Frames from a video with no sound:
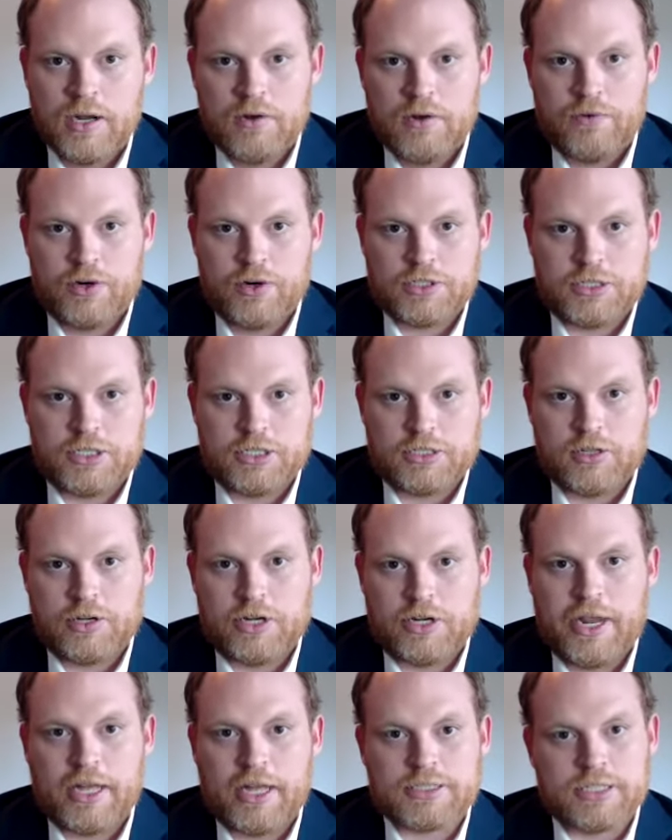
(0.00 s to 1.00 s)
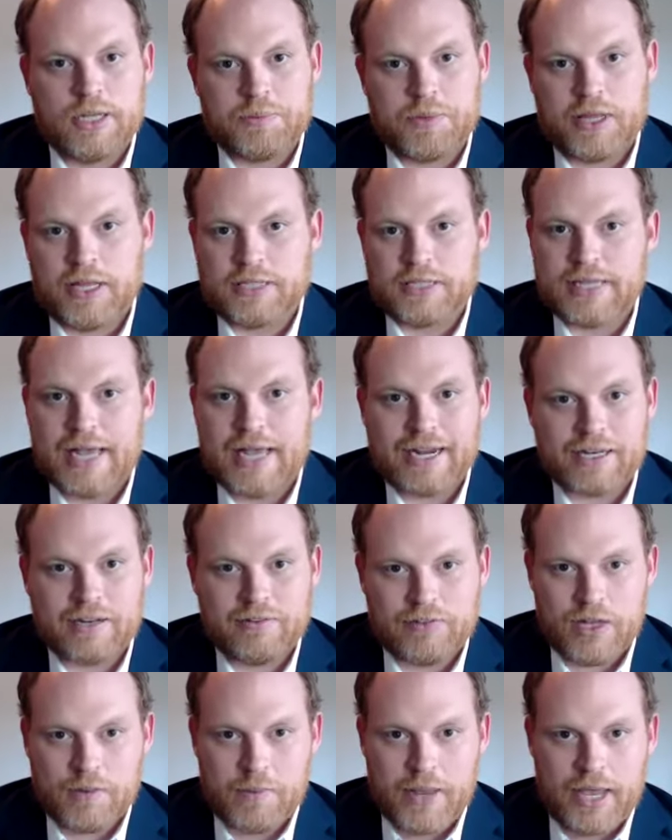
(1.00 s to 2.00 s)
versus looking at something that's
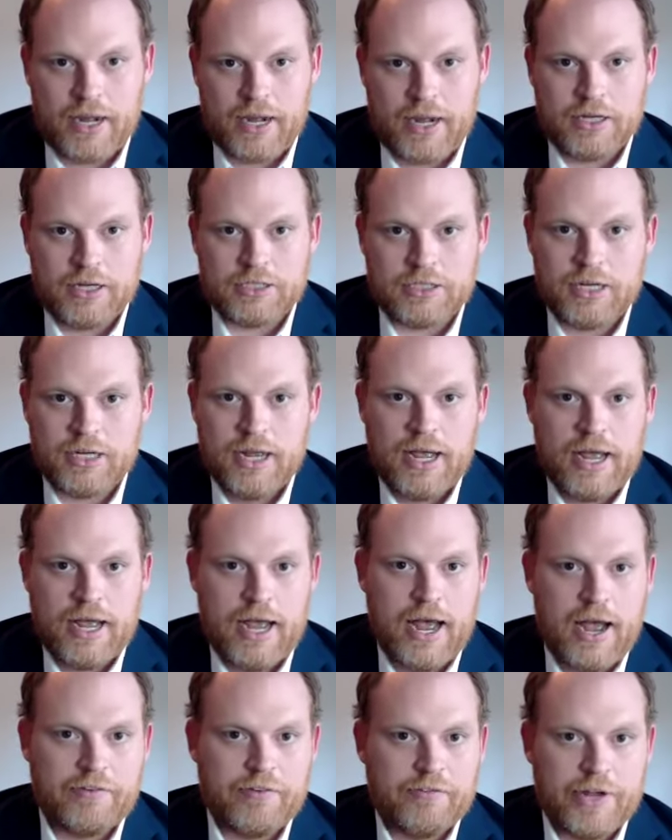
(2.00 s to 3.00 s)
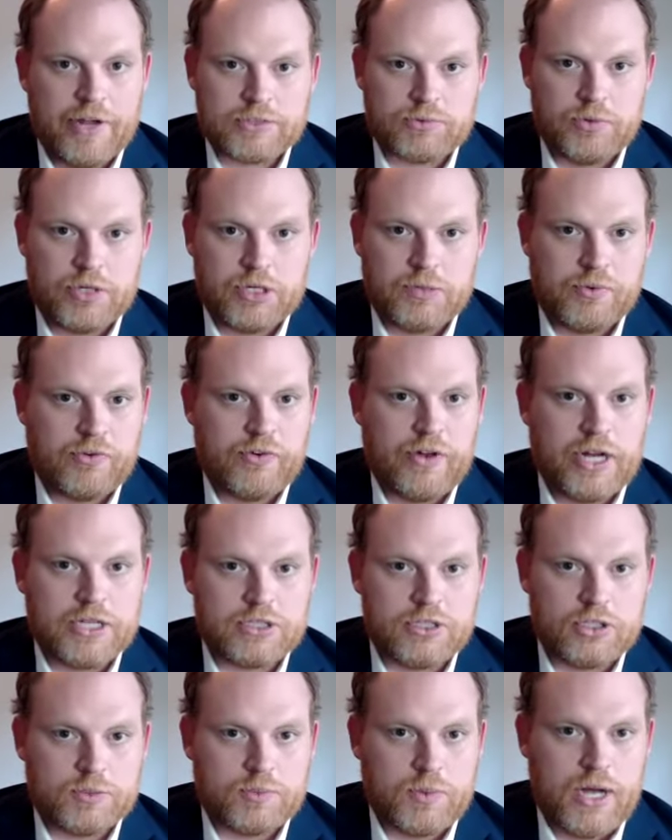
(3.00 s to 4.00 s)
actively managed, have investment
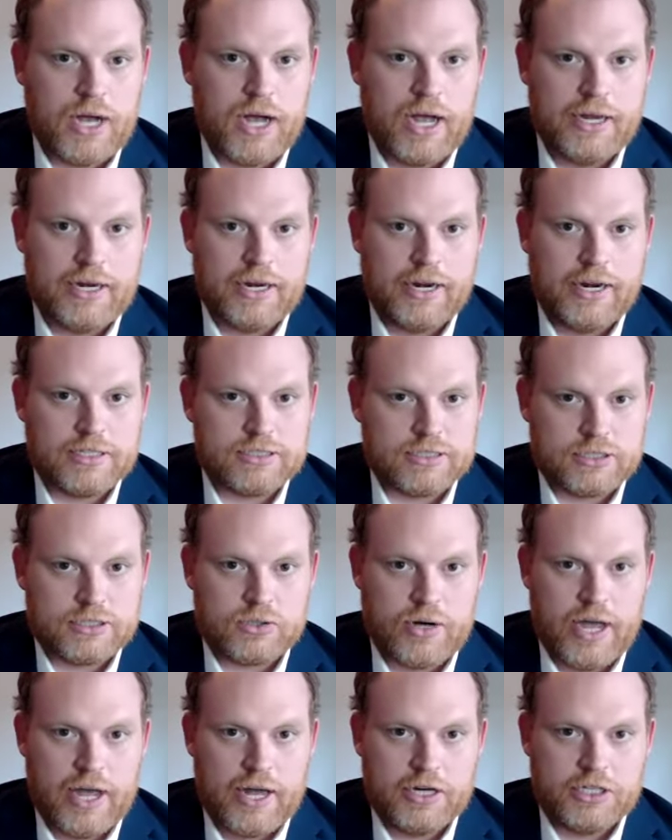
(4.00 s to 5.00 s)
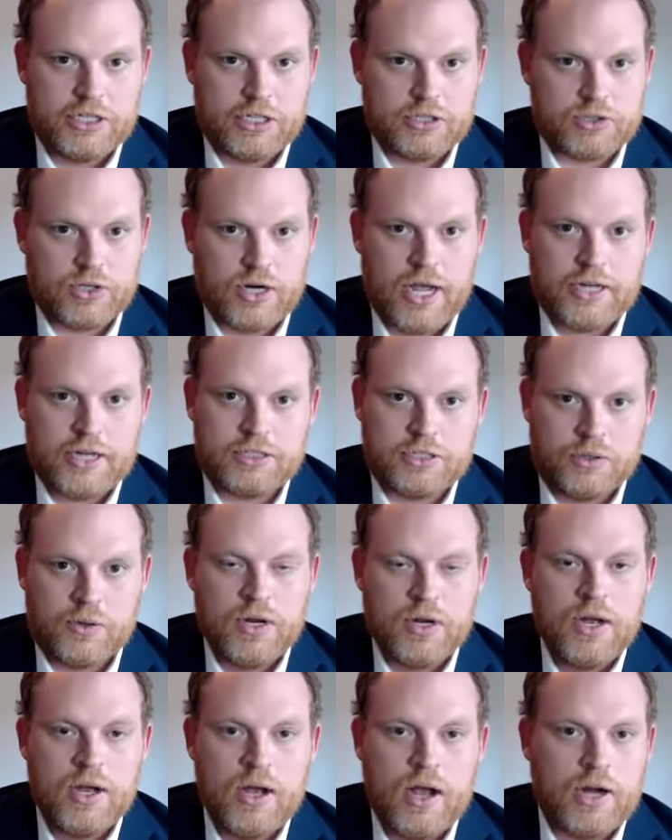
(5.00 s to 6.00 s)
professionals behind it as a strategy and trying to
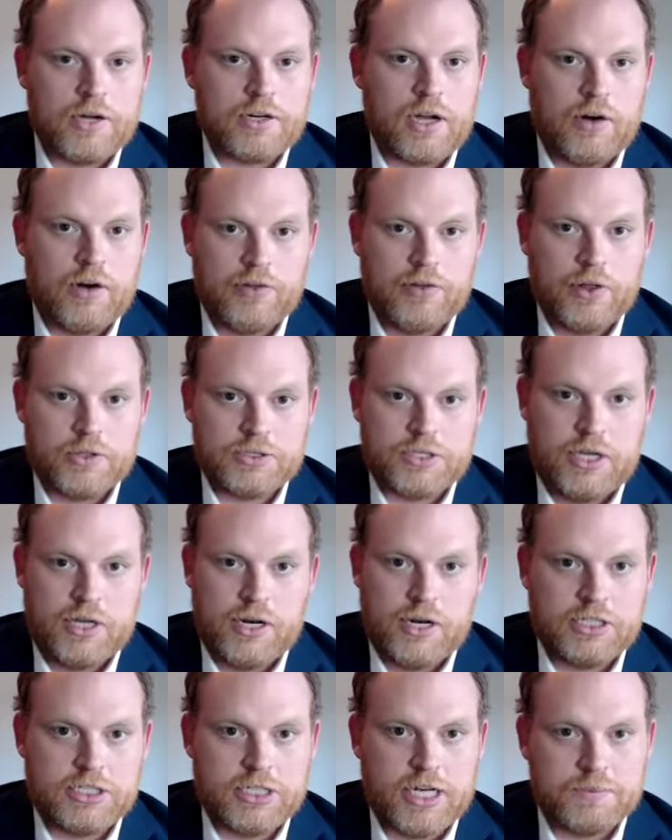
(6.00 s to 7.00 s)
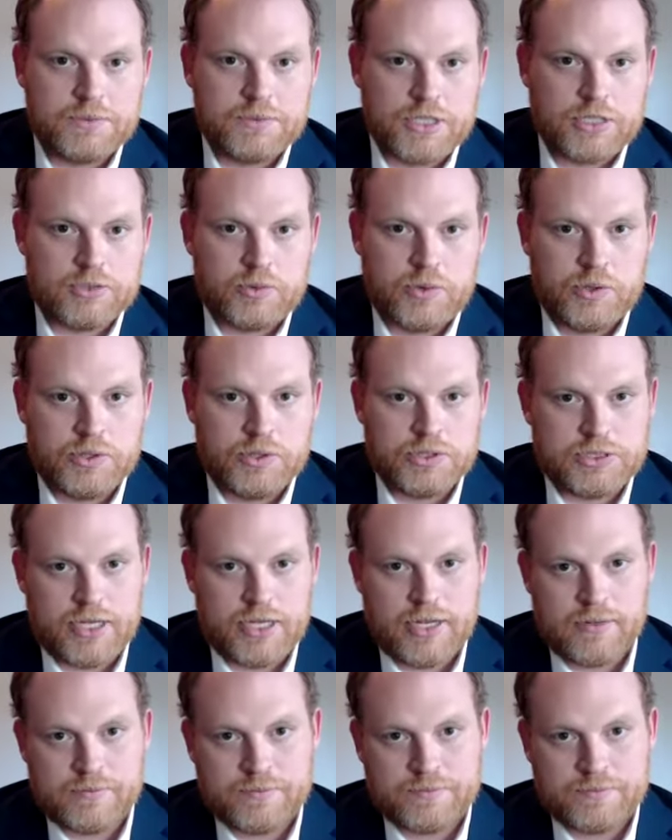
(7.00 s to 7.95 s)
uncover those hidden gems, as we would say.